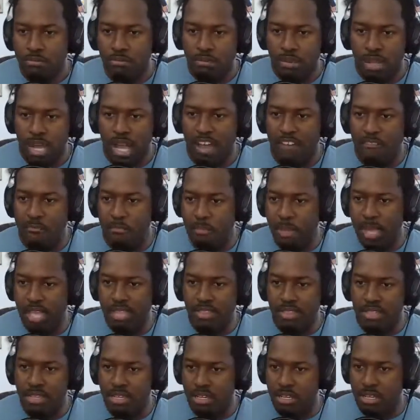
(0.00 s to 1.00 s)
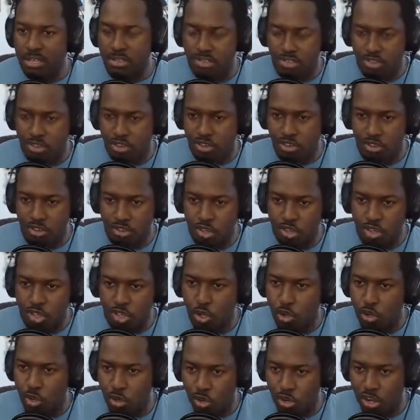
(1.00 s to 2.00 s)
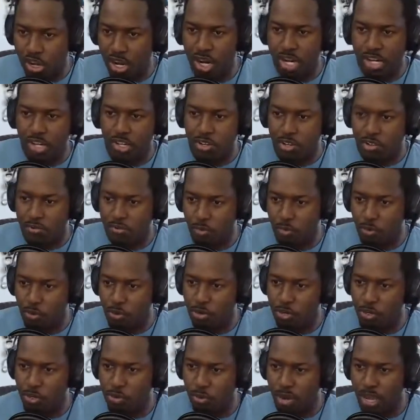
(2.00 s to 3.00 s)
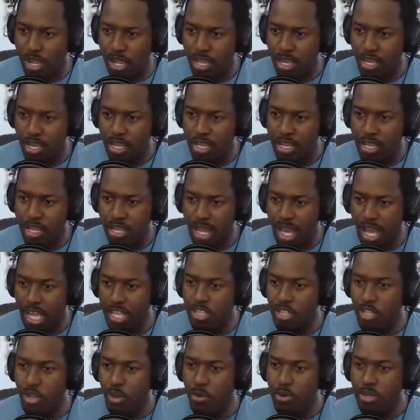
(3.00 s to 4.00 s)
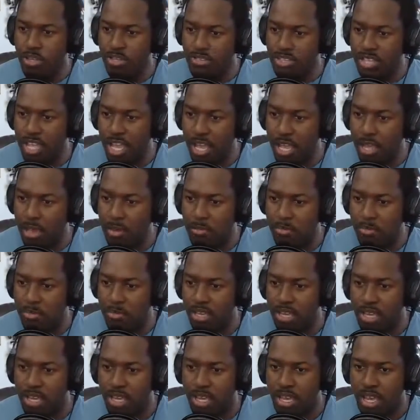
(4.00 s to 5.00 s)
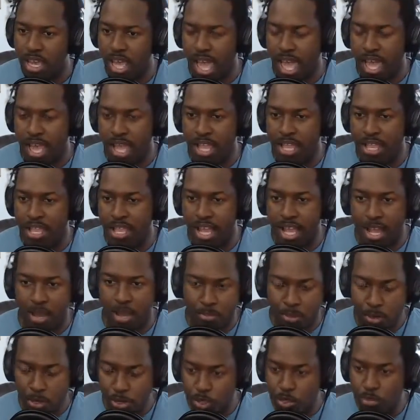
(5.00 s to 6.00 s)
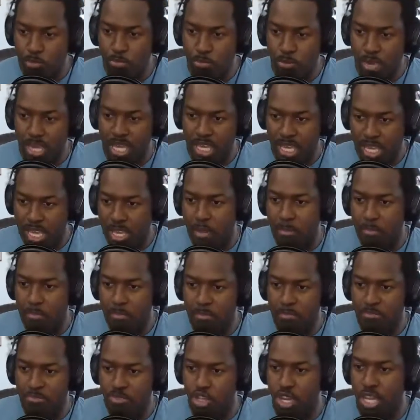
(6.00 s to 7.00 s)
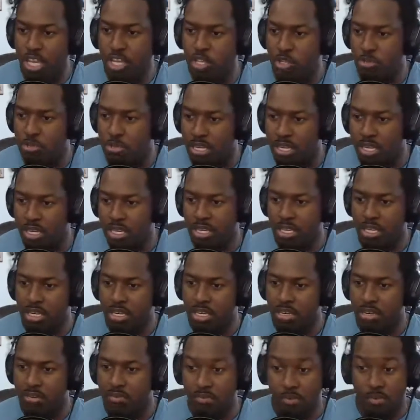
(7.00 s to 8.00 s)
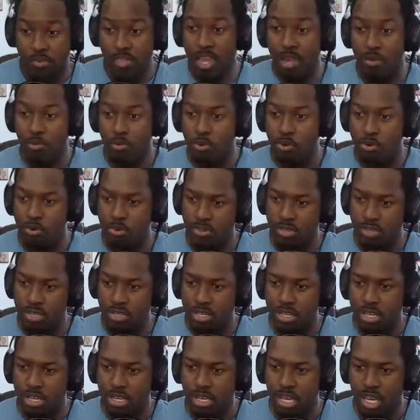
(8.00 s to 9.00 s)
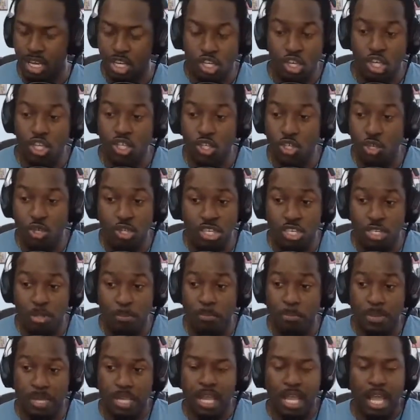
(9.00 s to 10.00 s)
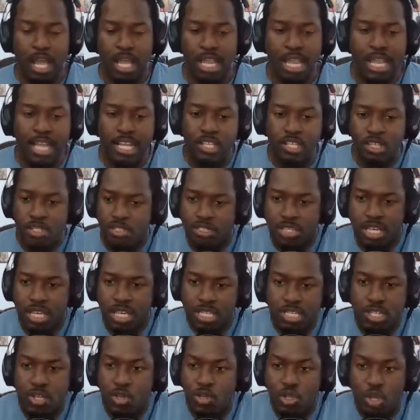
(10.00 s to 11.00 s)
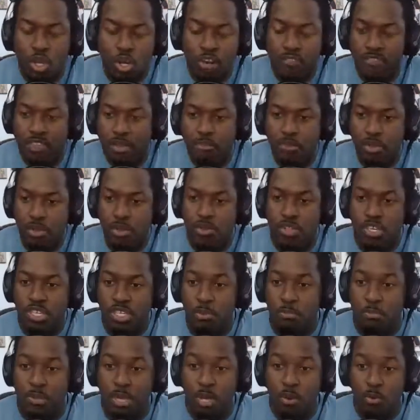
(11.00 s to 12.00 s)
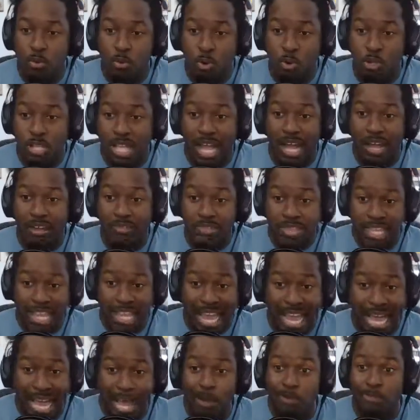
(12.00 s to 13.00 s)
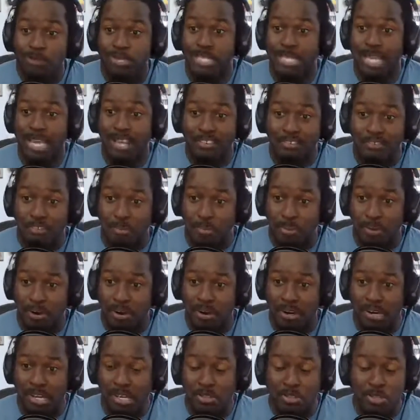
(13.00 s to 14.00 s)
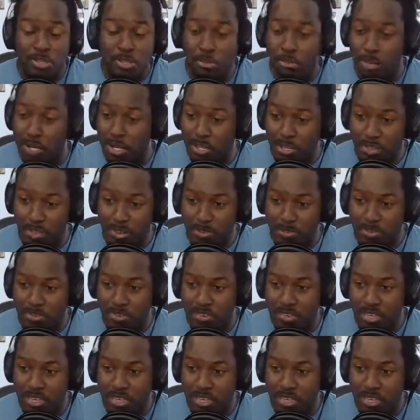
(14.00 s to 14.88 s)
I've met the so-called Guardian of the world, right? I know his name, and I'm going to make him change me for that world. She doesn't know there's a big, none of them know there's a bigger world out there outside of the park. Nobody knows.